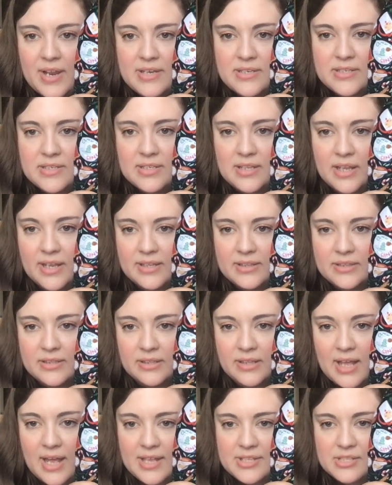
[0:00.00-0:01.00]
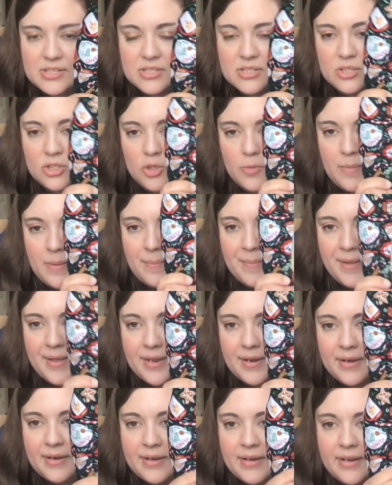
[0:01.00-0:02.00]
did like the last loopy
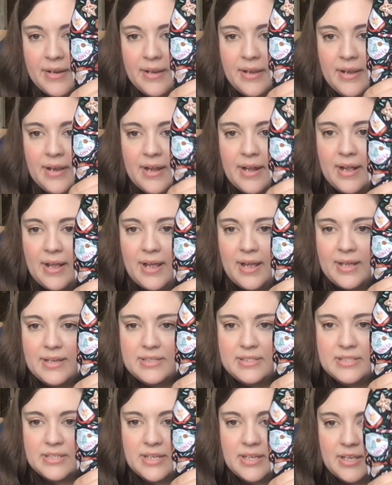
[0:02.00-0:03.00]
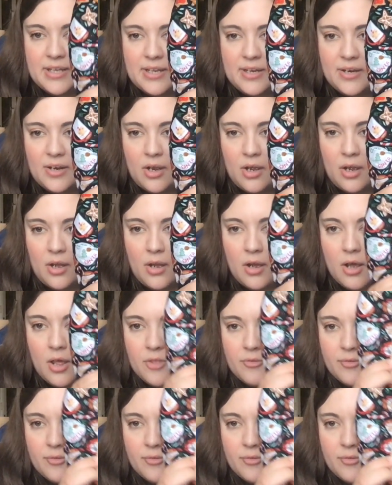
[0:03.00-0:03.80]
bit. I did all the